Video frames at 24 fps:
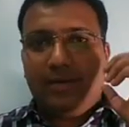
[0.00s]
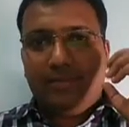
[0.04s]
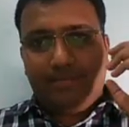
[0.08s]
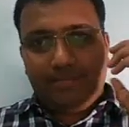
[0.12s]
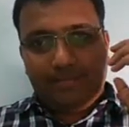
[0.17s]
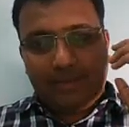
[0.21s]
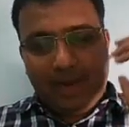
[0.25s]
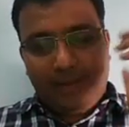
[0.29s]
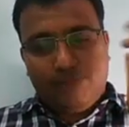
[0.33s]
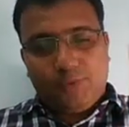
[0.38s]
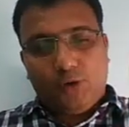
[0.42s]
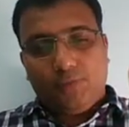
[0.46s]

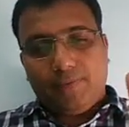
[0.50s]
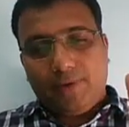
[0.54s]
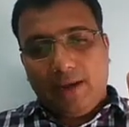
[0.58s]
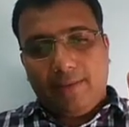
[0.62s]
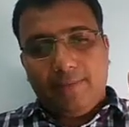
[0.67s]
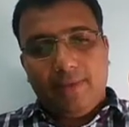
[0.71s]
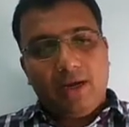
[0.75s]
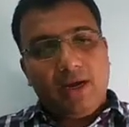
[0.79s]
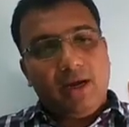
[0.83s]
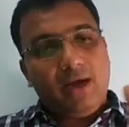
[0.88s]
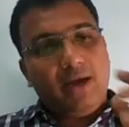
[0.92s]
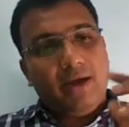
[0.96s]
laptop
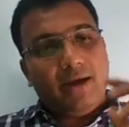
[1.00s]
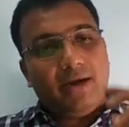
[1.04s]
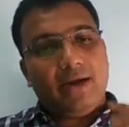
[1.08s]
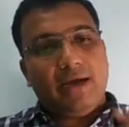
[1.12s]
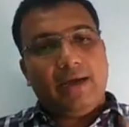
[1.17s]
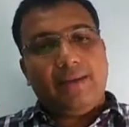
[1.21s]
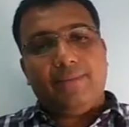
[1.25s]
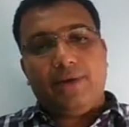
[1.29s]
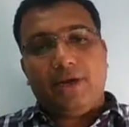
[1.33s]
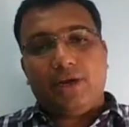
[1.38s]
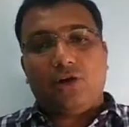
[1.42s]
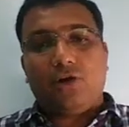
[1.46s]
camera and I am
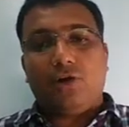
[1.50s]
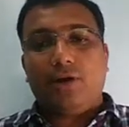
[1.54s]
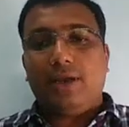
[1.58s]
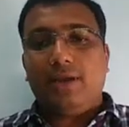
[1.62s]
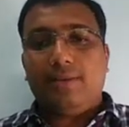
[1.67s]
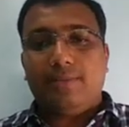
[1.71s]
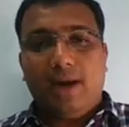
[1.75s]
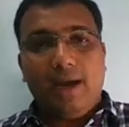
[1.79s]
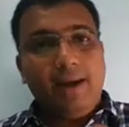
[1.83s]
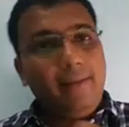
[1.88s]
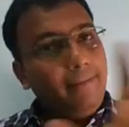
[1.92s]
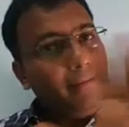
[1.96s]
recording my